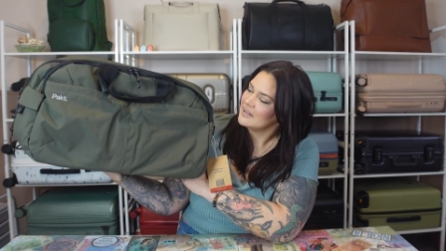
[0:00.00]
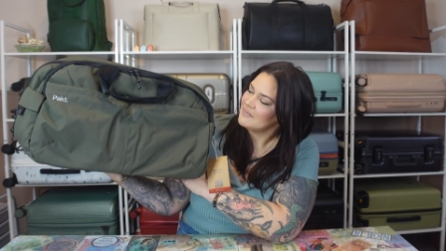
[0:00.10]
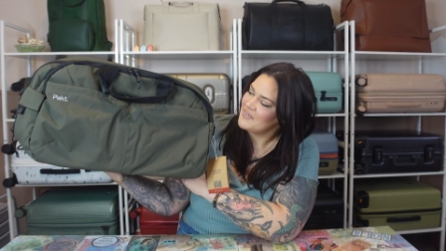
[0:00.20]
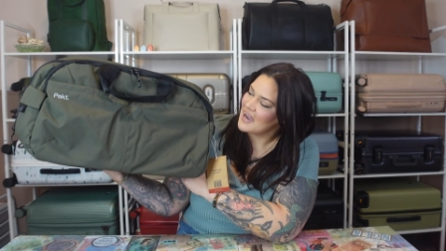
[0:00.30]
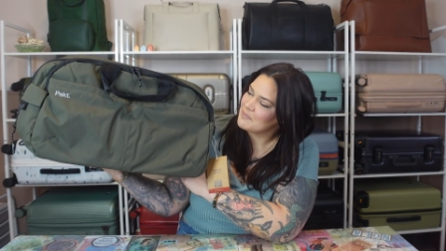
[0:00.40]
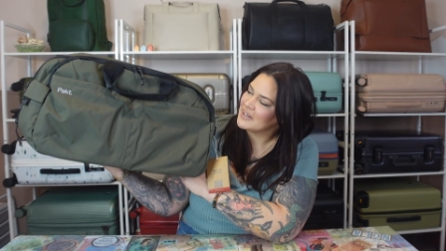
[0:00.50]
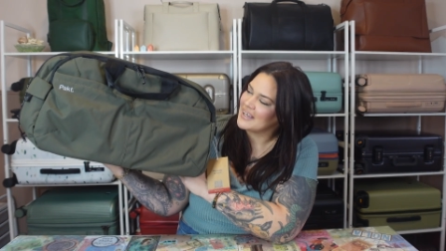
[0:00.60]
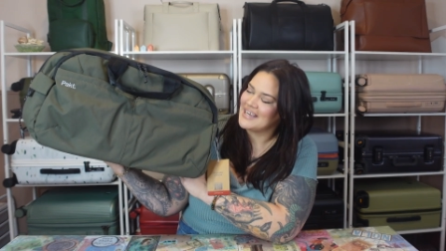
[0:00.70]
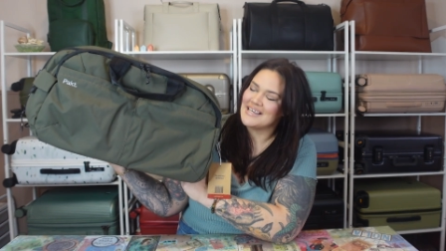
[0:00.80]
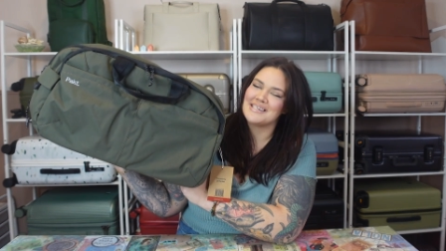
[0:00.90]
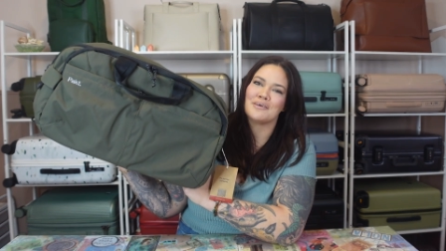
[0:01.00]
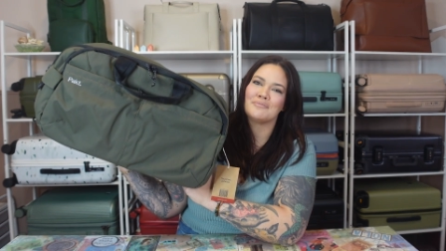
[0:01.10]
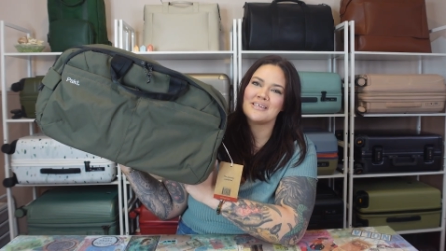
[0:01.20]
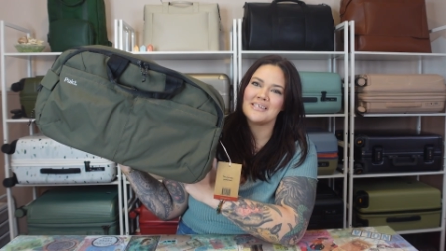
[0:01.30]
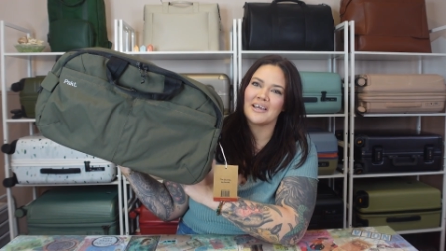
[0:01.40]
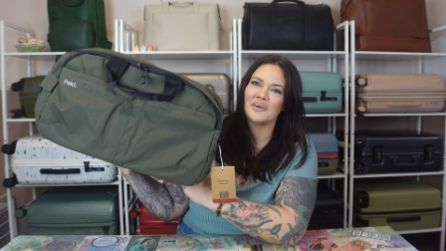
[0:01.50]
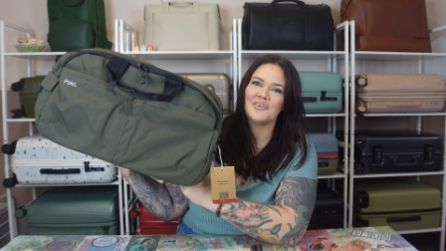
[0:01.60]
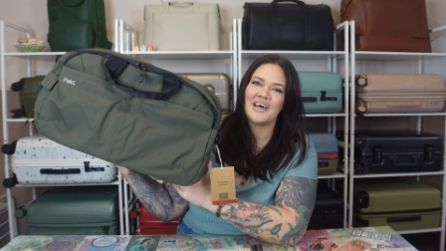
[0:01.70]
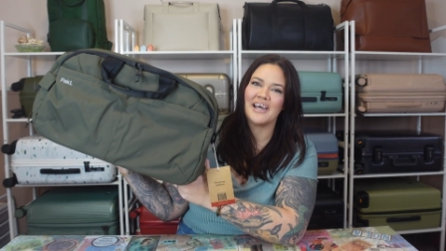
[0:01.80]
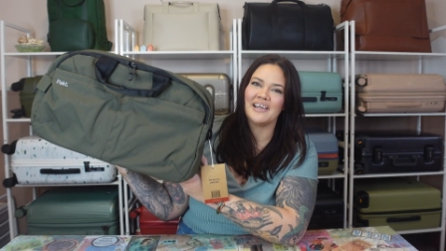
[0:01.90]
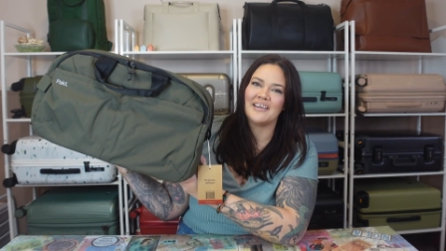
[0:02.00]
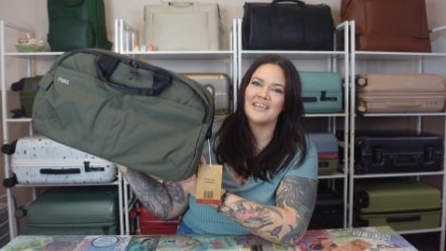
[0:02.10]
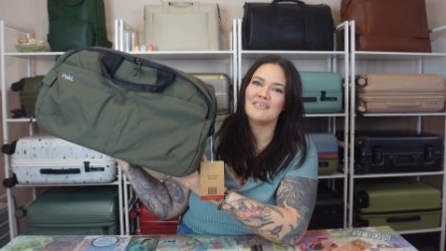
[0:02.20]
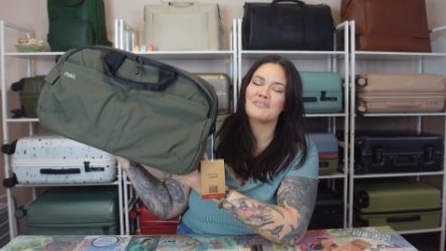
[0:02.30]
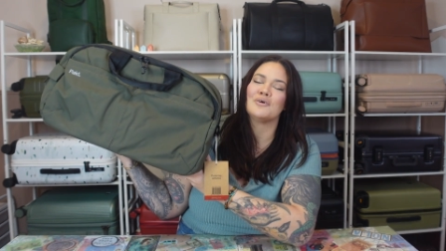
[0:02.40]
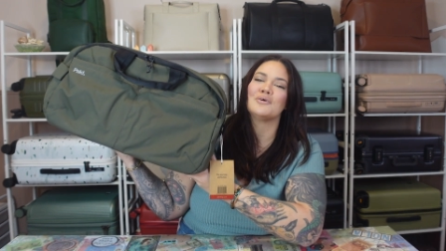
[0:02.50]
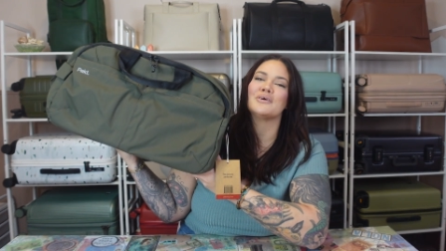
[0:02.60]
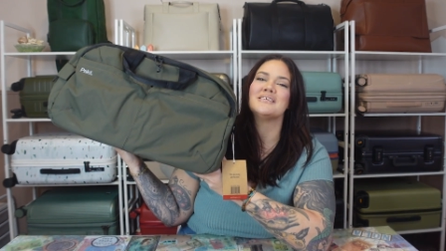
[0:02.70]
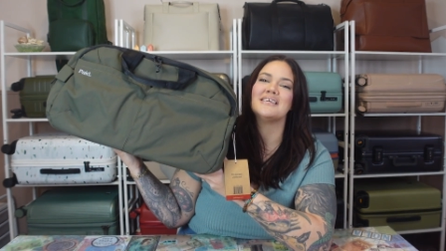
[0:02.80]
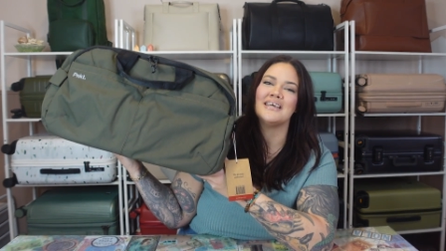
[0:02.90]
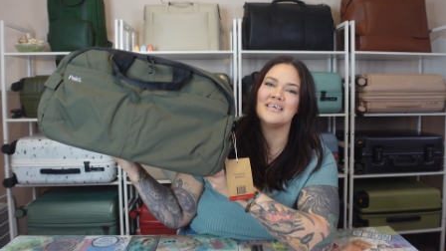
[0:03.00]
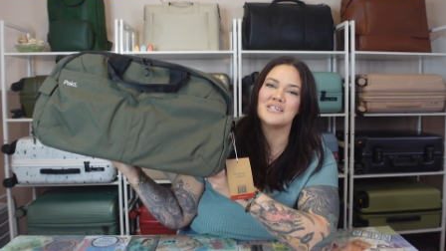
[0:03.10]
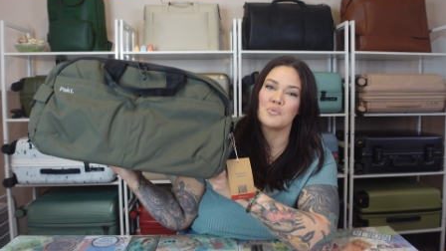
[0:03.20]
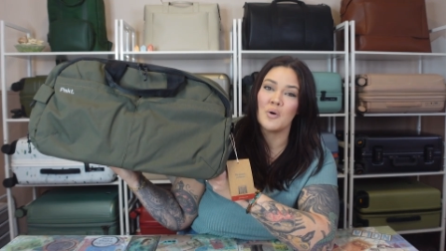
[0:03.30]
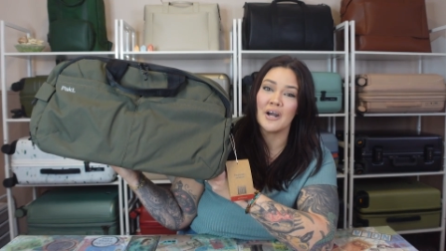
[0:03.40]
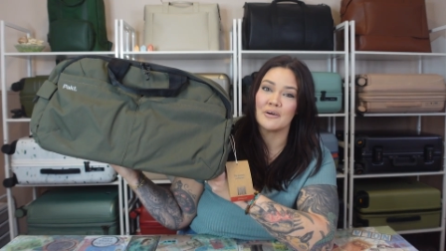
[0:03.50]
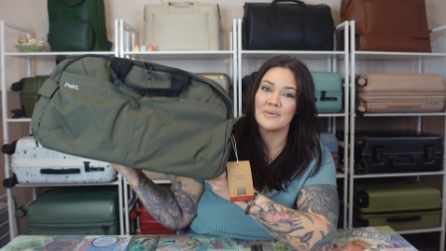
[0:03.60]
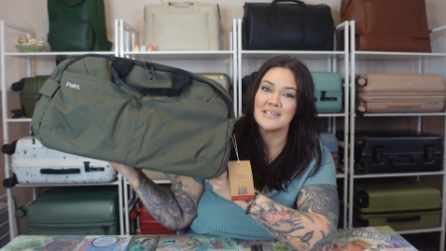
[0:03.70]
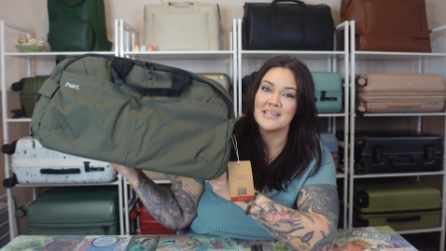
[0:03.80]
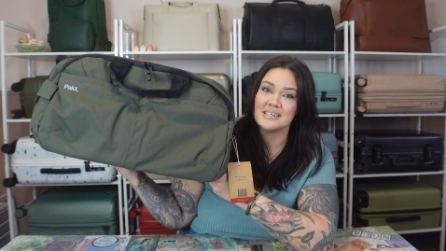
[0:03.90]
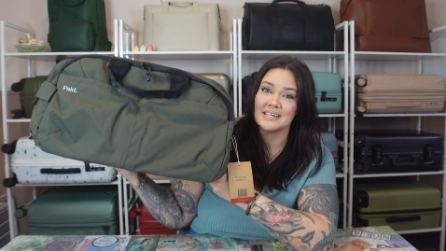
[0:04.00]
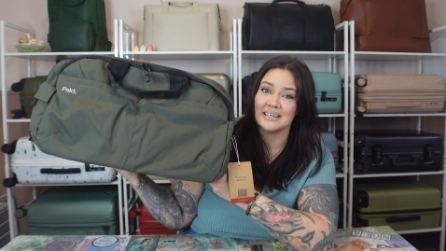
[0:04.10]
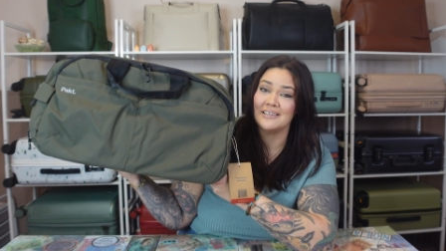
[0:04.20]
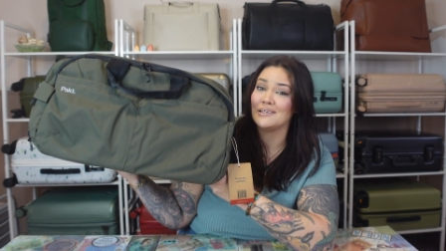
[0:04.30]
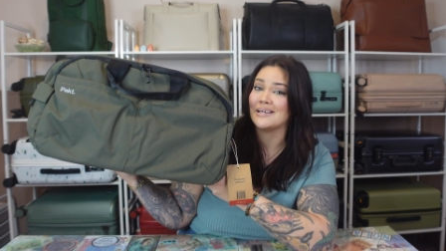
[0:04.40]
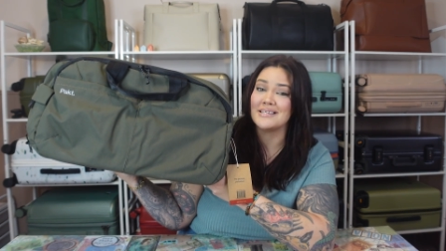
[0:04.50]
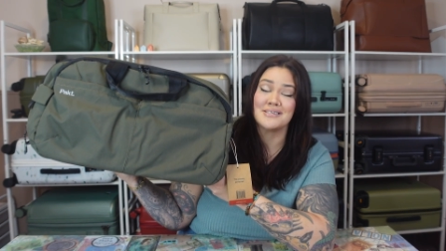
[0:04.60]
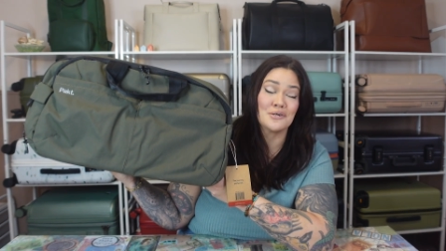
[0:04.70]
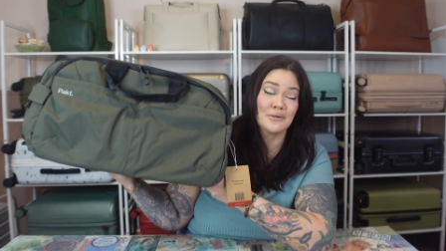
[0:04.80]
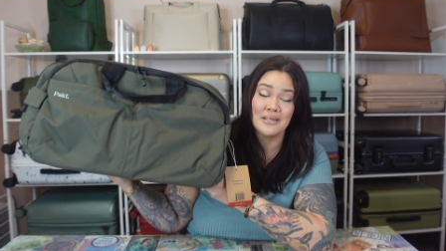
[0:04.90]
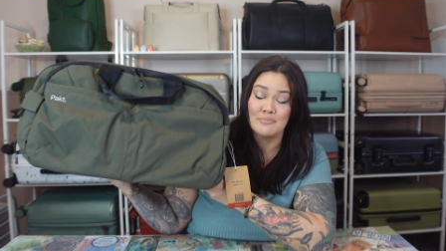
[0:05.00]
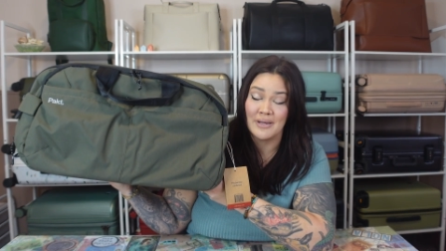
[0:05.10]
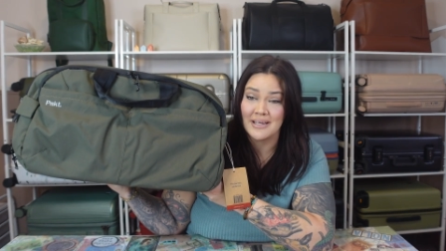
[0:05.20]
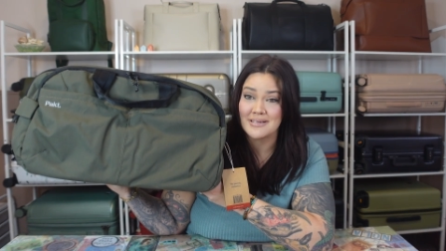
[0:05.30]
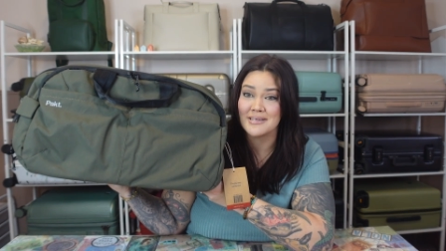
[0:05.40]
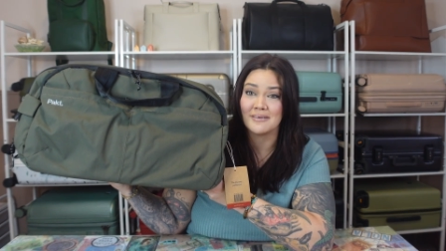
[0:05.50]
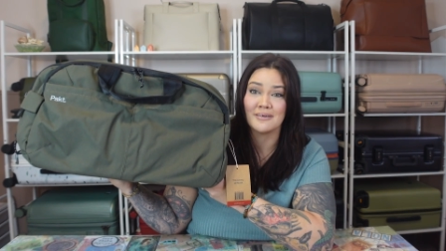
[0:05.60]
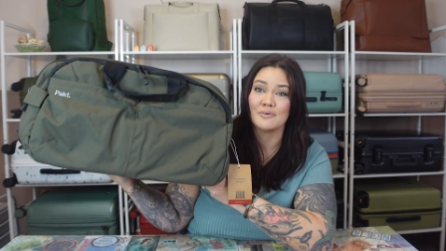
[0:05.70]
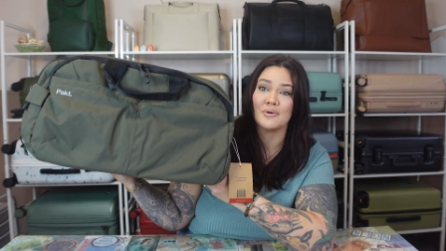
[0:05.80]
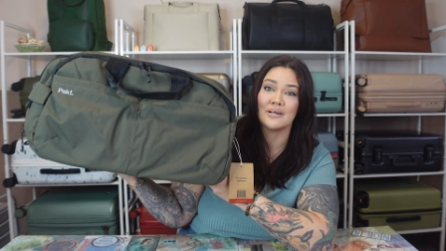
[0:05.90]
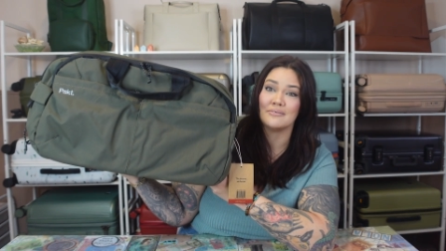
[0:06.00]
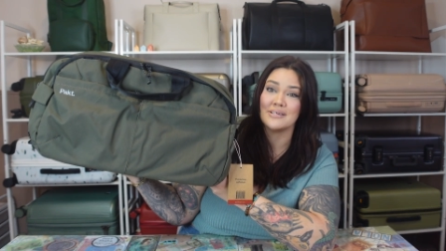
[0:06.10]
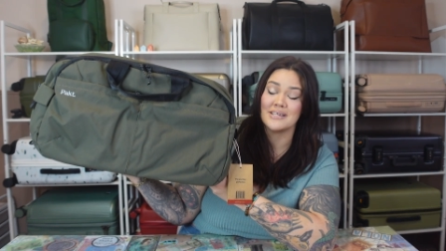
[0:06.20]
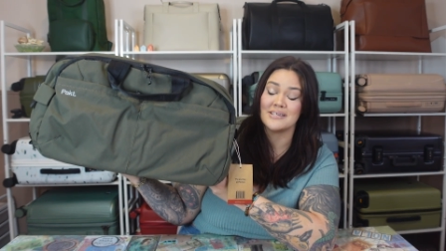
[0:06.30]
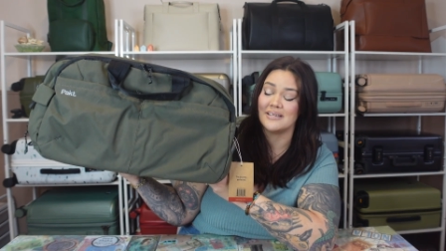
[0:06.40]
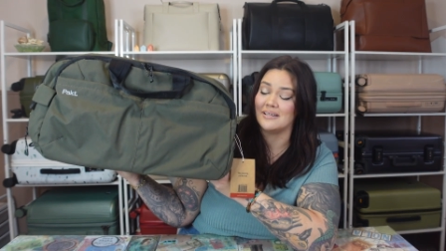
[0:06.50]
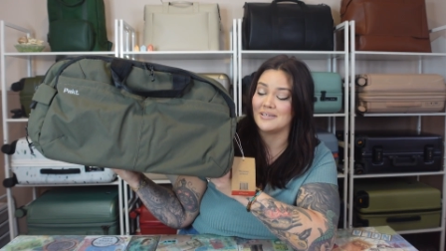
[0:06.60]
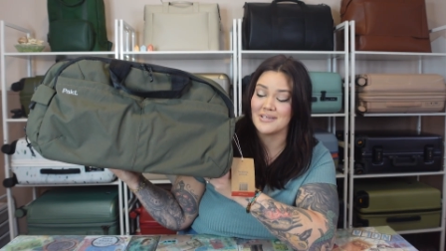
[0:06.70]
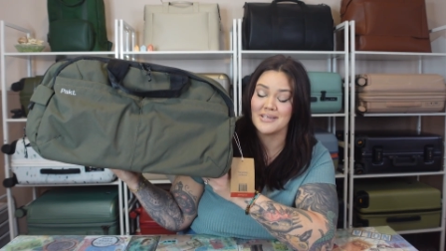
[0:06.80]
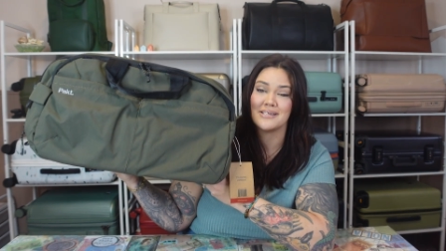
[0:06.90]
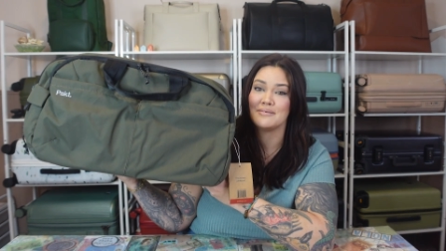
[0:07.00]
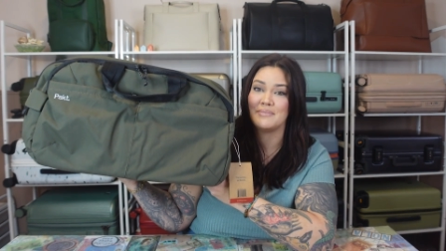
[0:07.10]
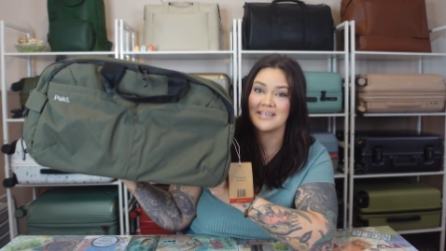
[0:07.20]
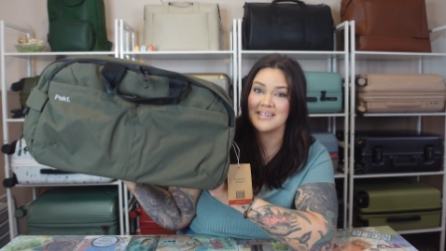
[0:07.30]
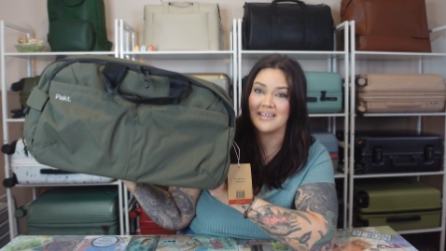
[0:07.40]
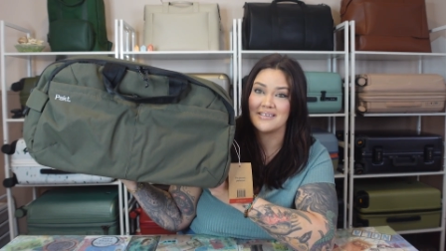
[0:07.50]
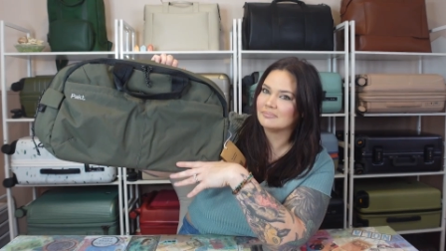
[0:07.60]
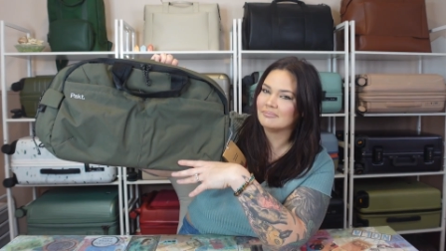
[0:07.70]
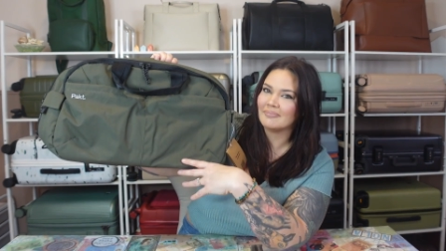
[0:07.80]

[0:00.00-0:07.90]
The fabric is a recycled nylon that of course is water resistant. You guys don't get bags that aren't water resistant. It just doesn't make sense.